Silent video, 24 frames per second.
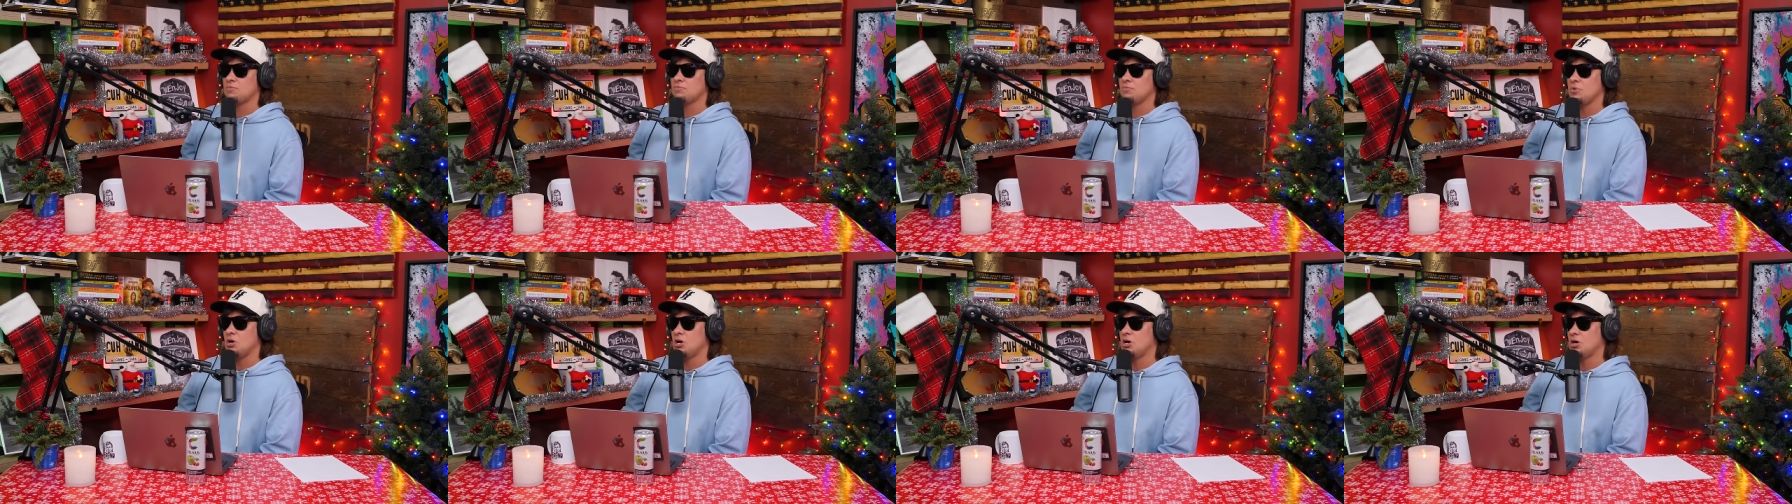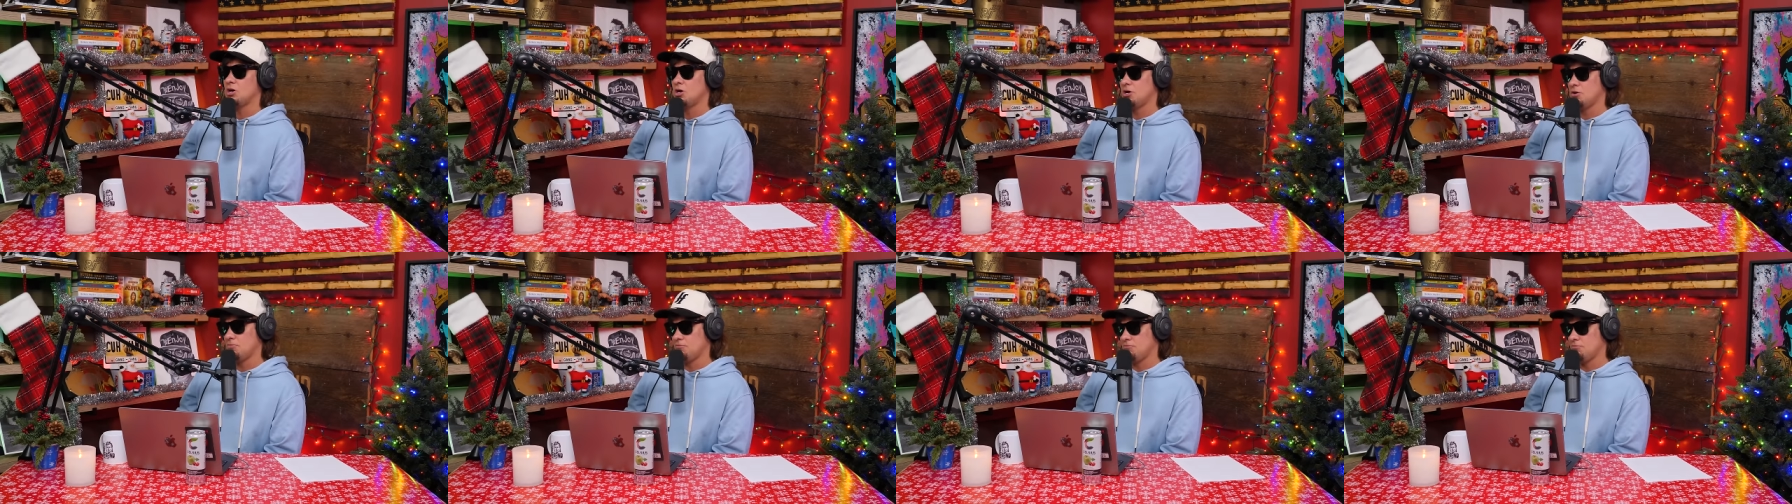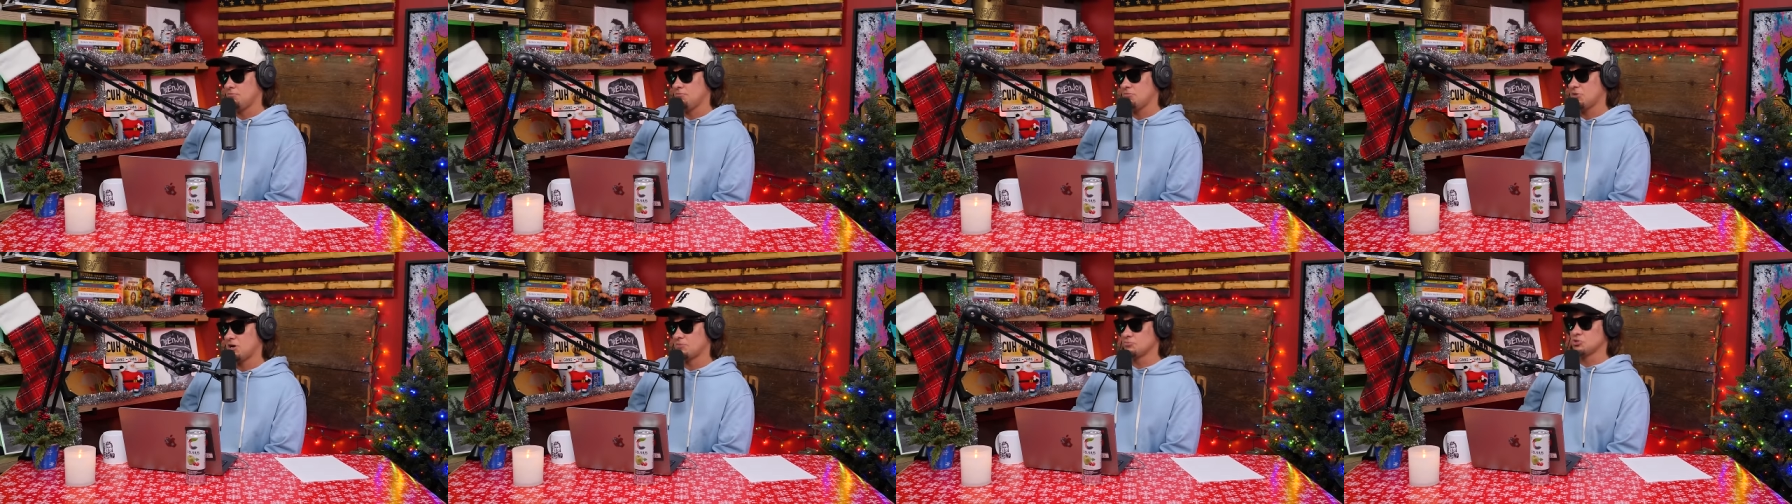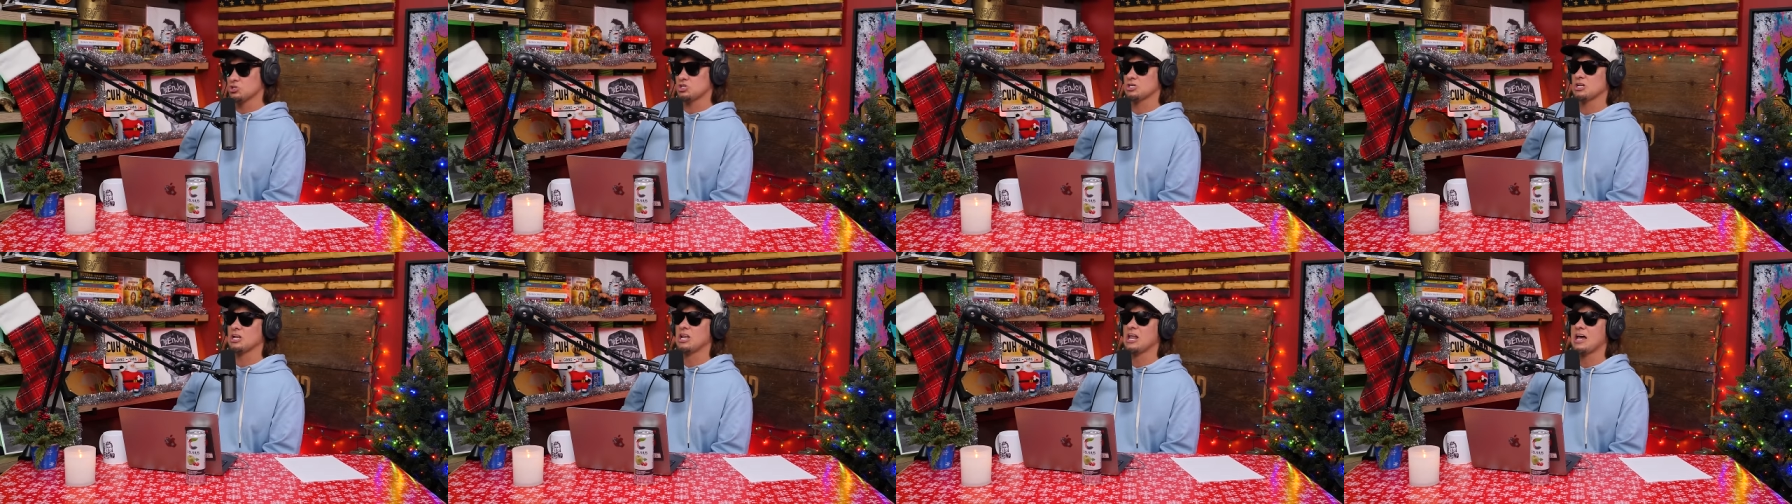am i um I'm
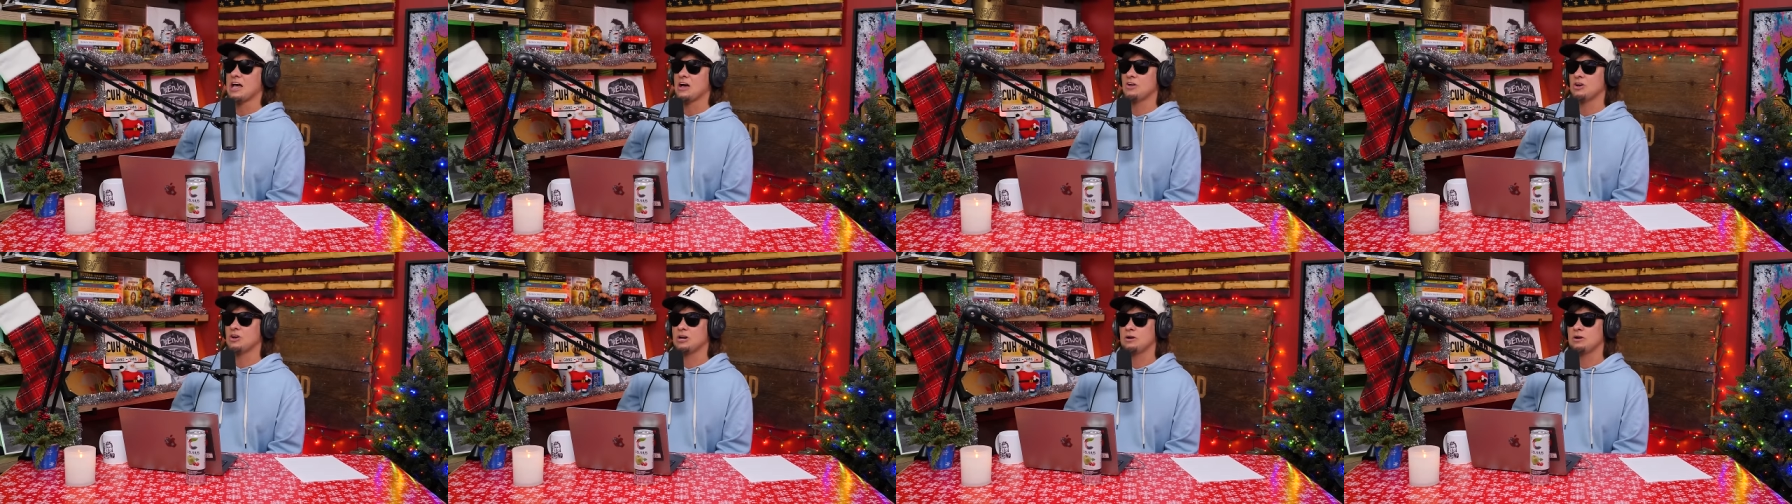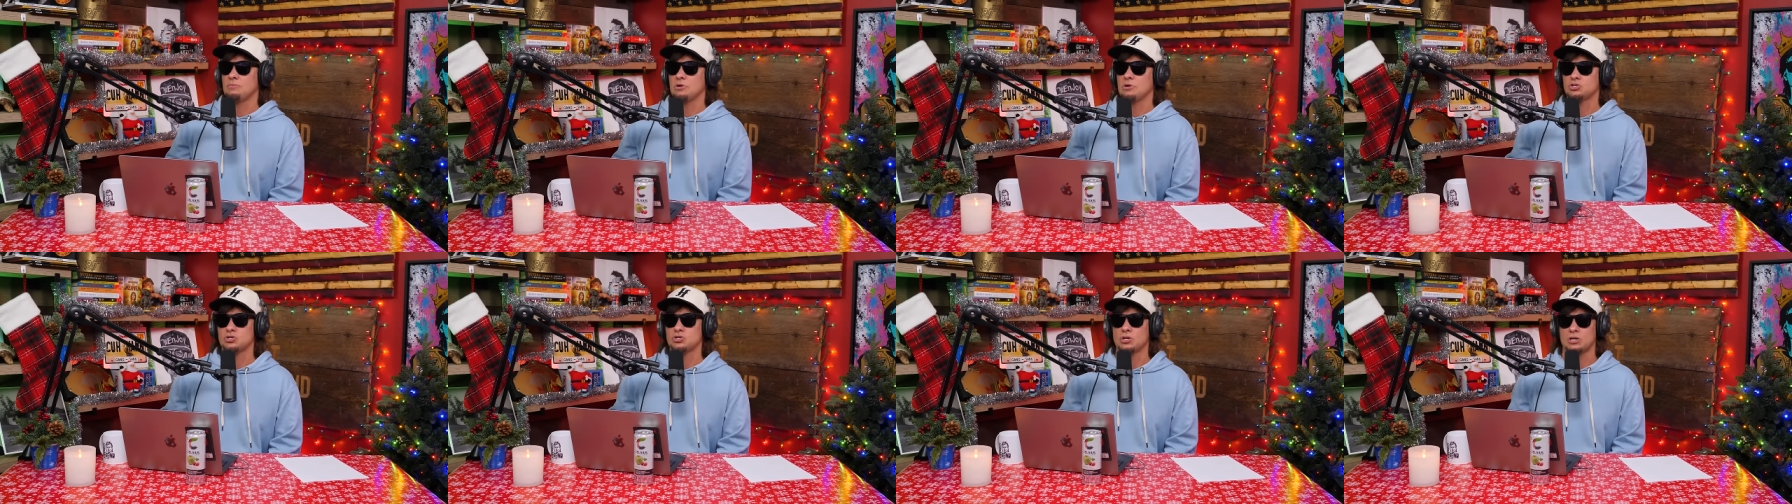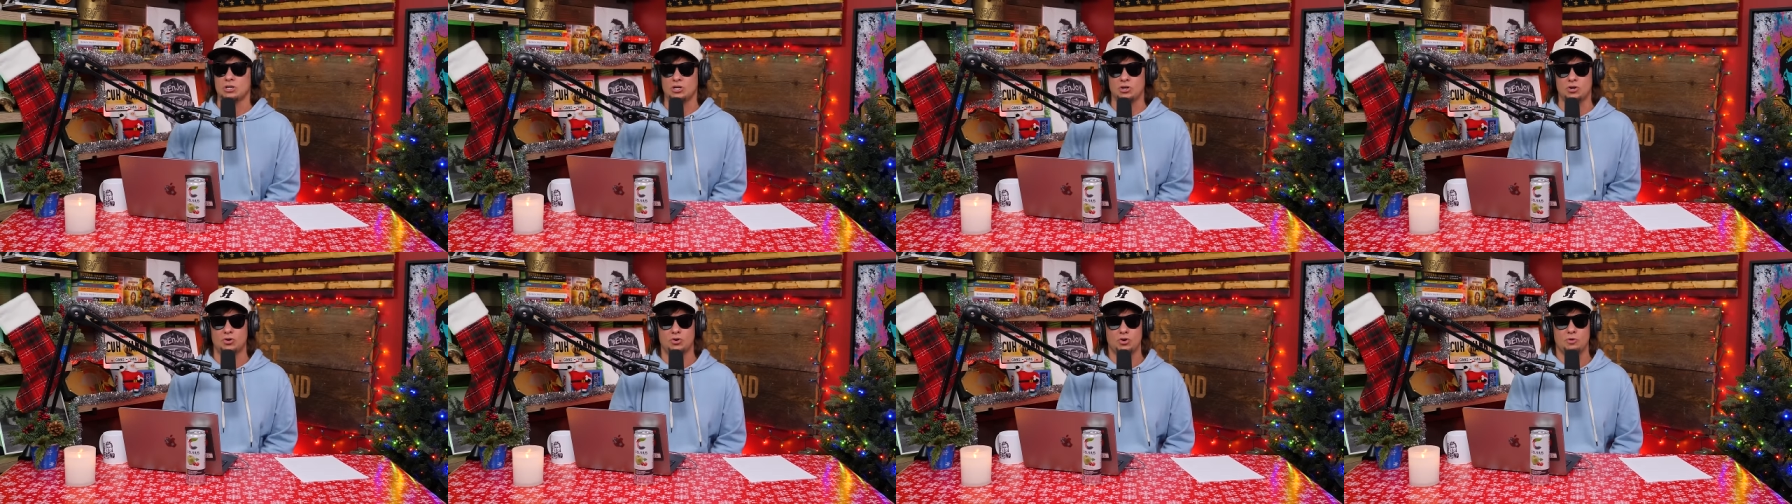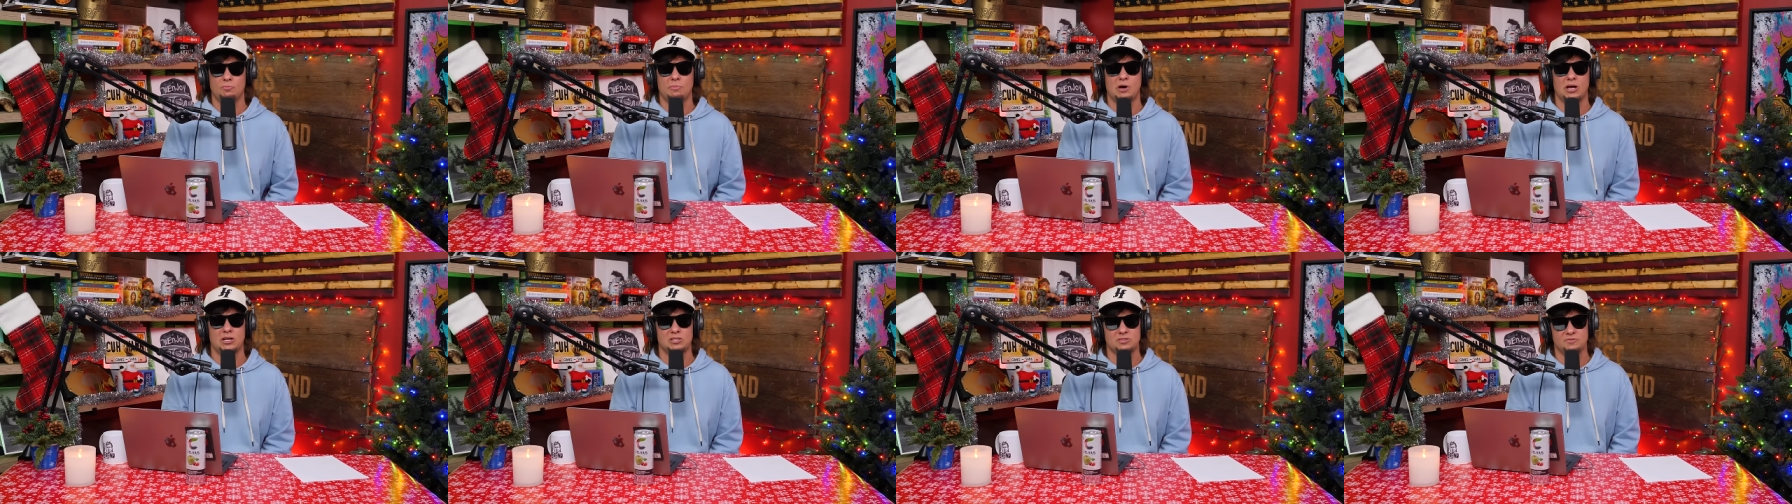just clowning. I'm not trying to hurt
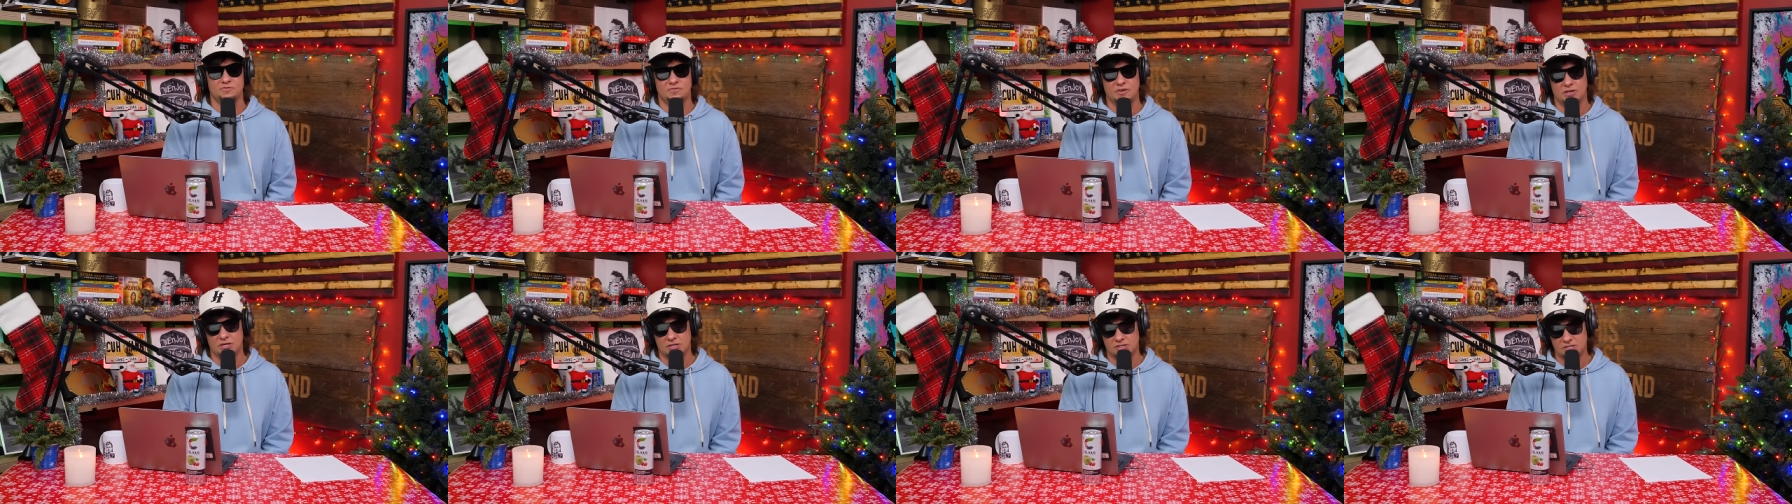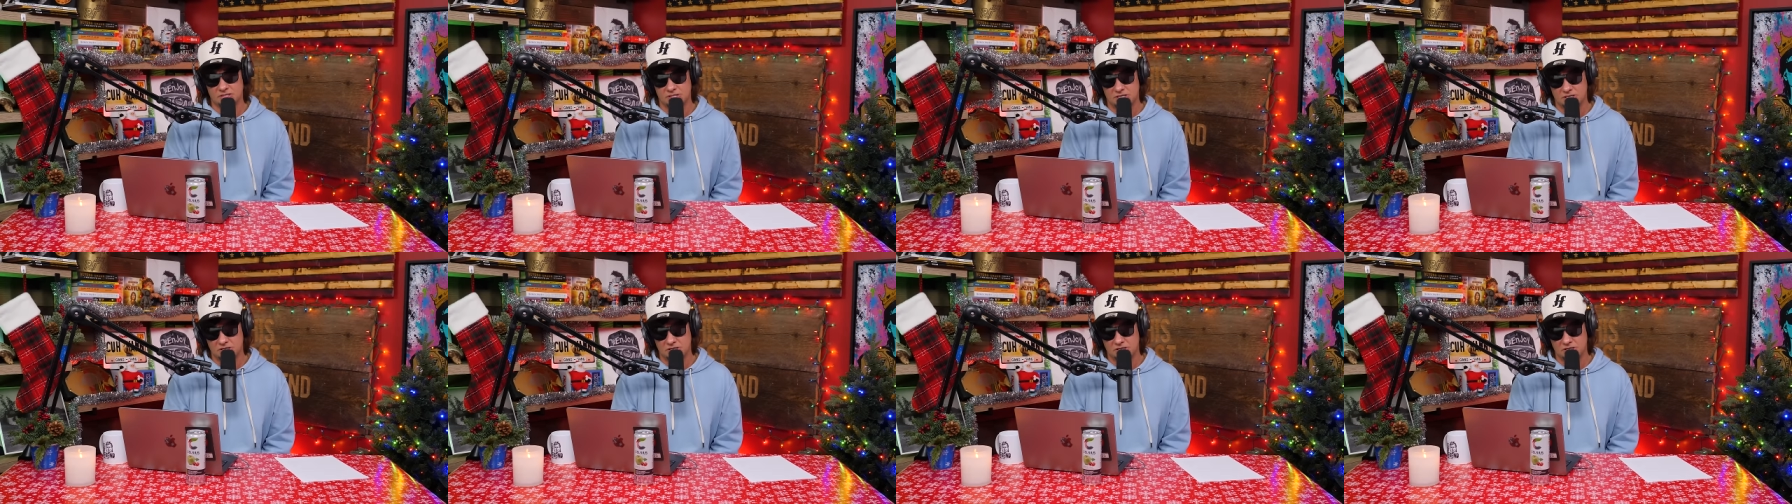nobody's feelings